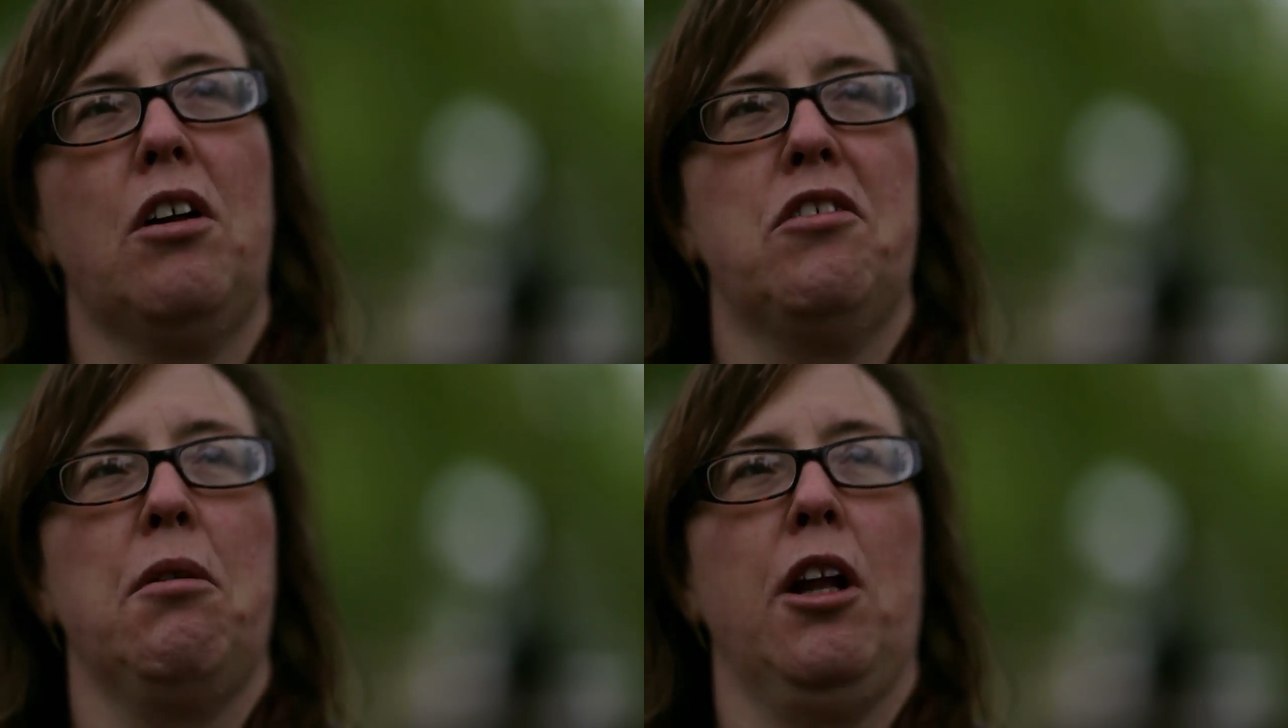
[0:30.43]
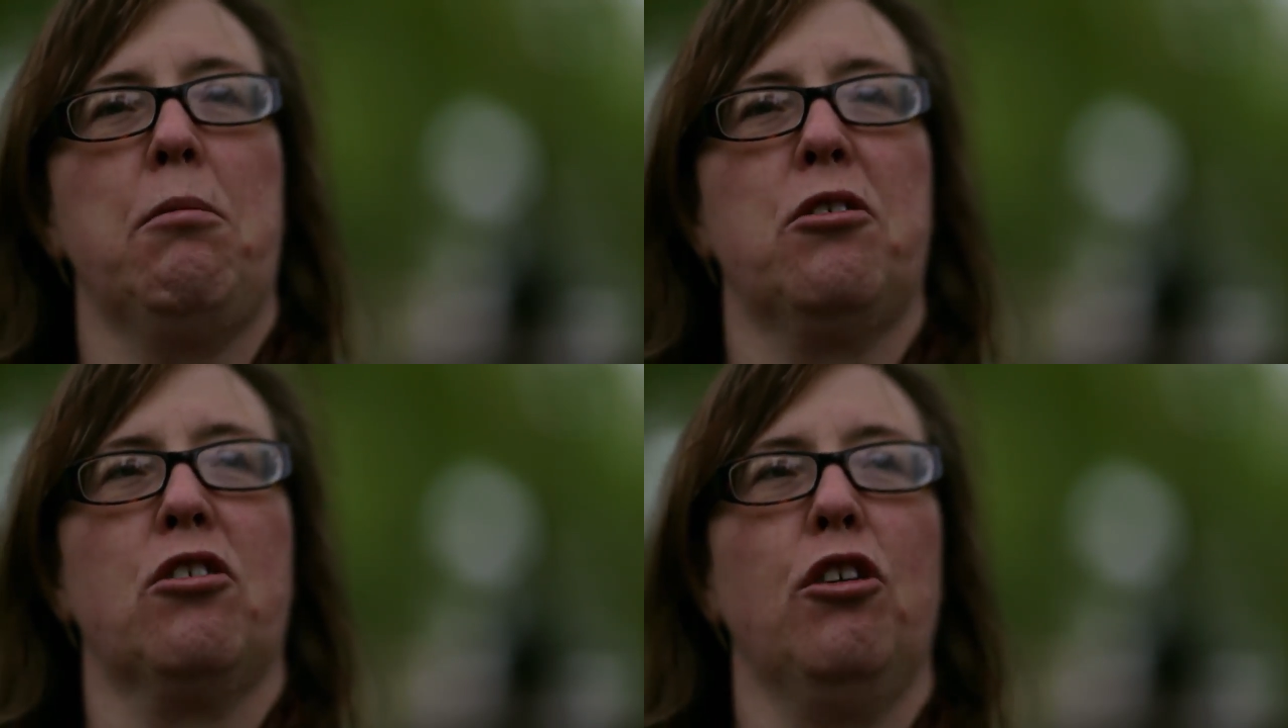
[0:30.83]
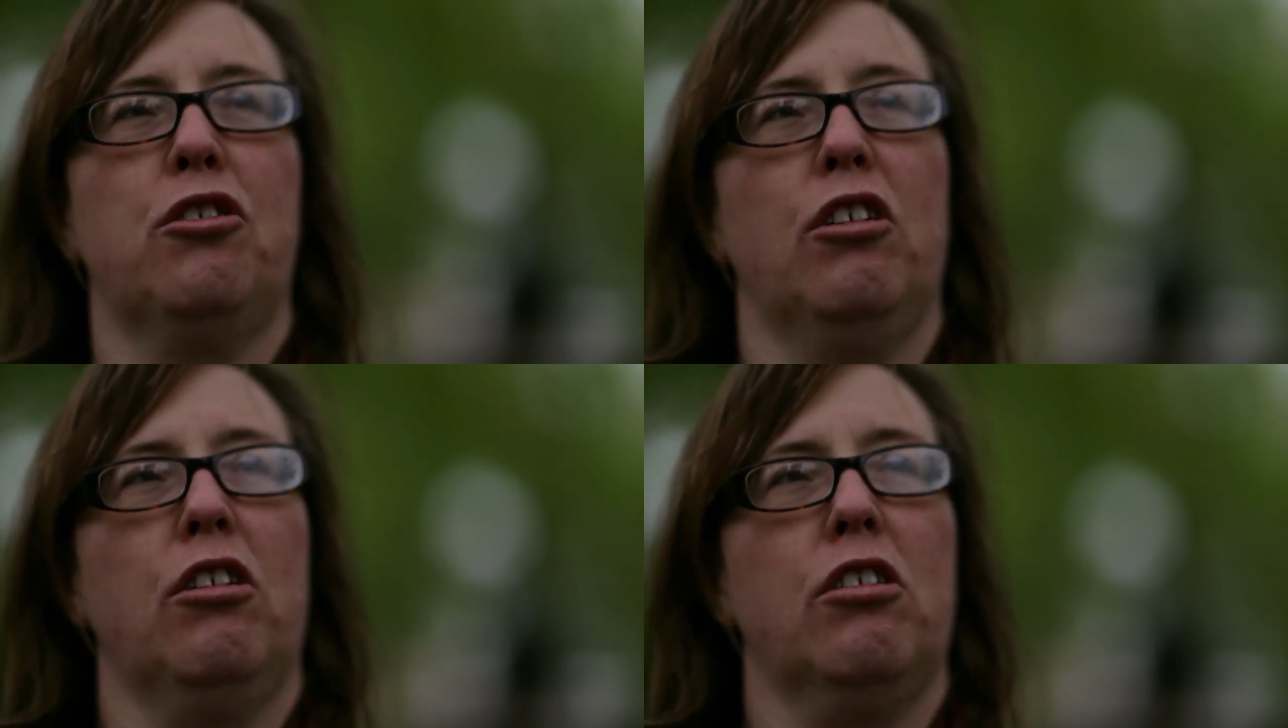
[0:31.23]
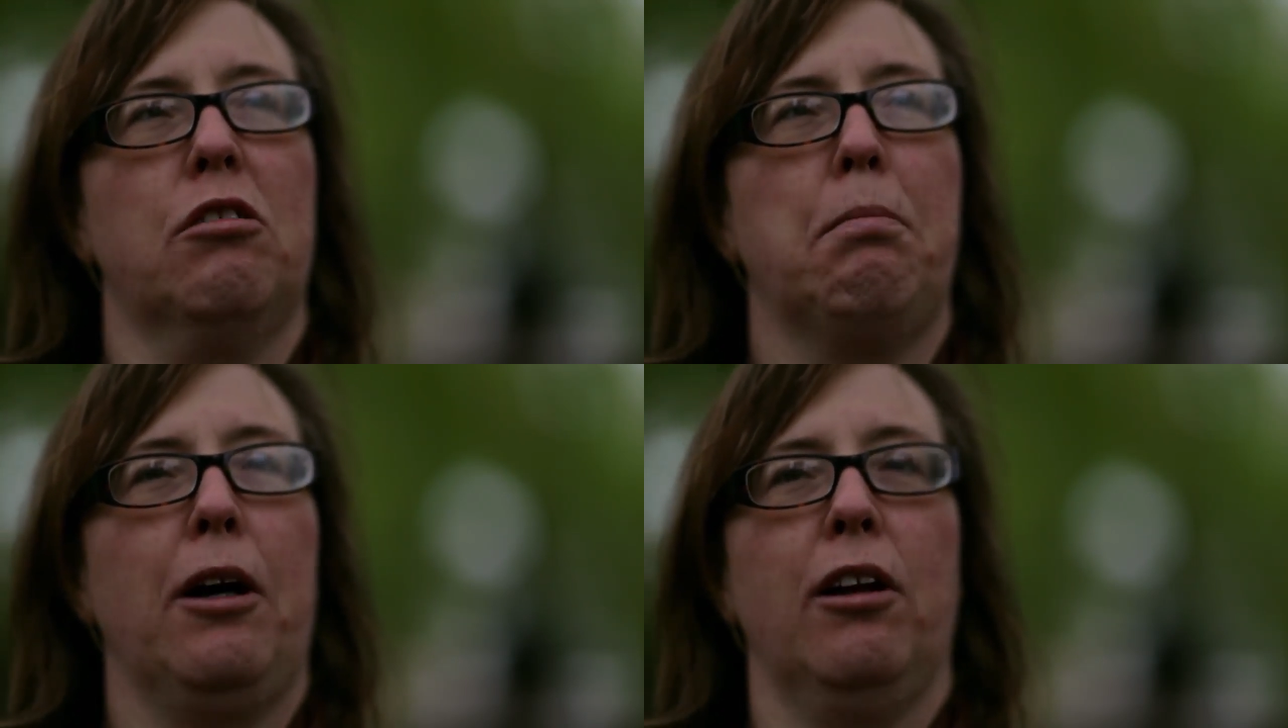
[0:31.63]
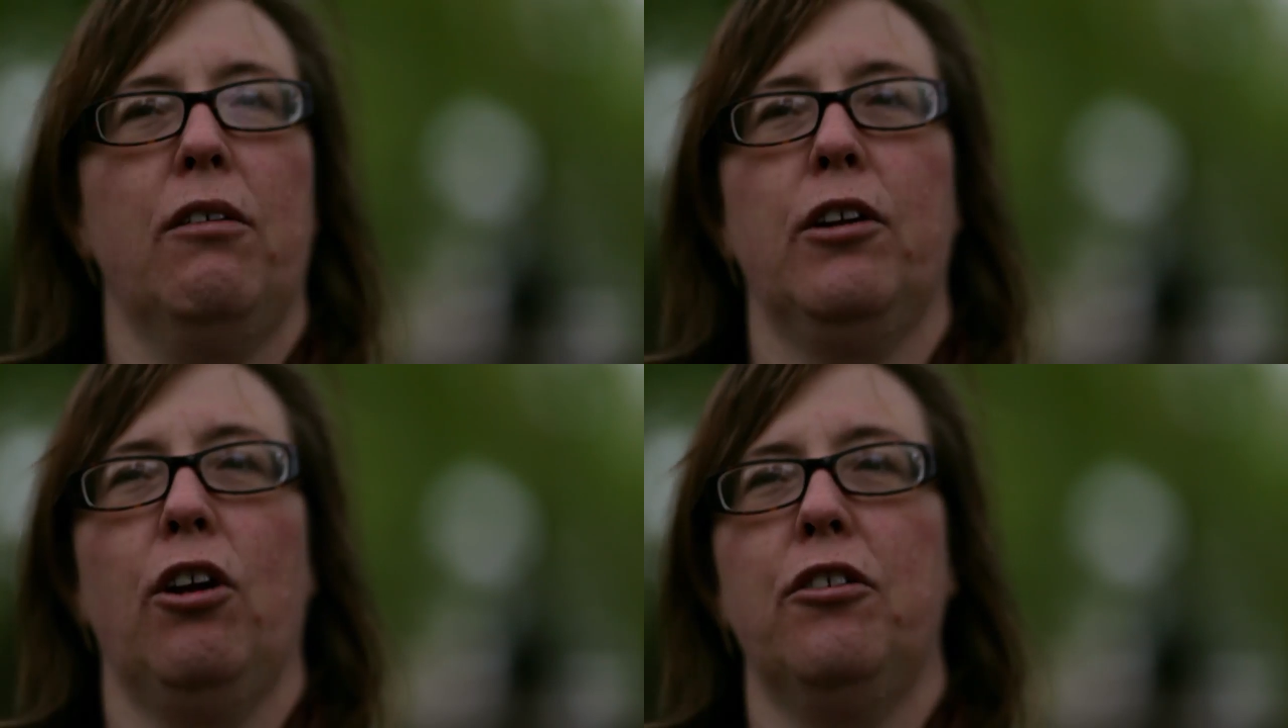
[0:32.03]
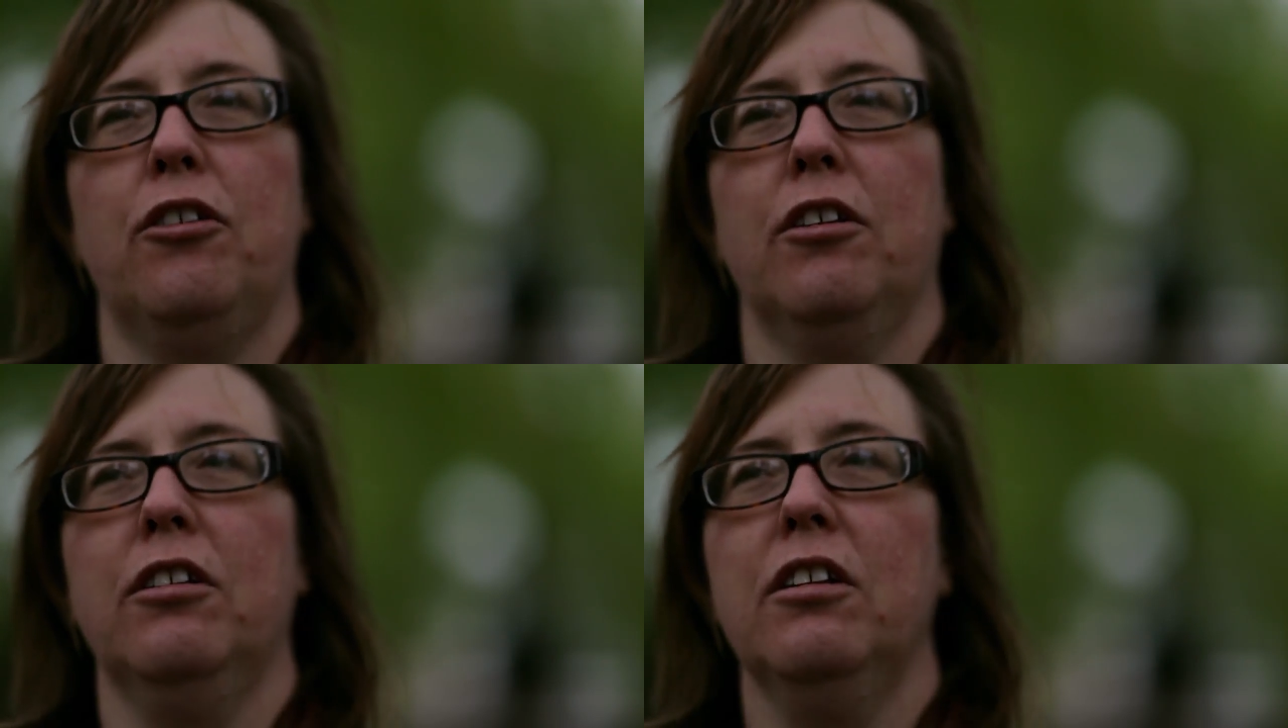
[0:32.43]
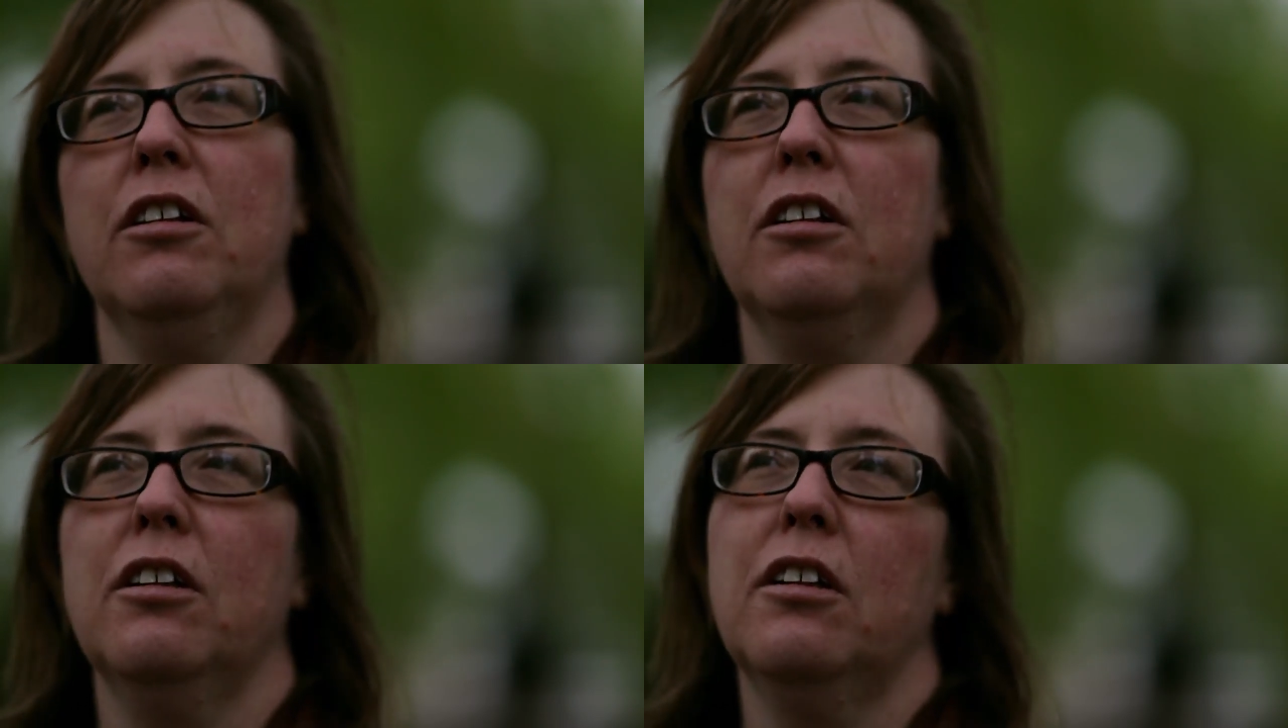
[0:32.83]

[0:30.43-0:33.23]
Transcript: and I say, well, I'm Scottish, but I live in London.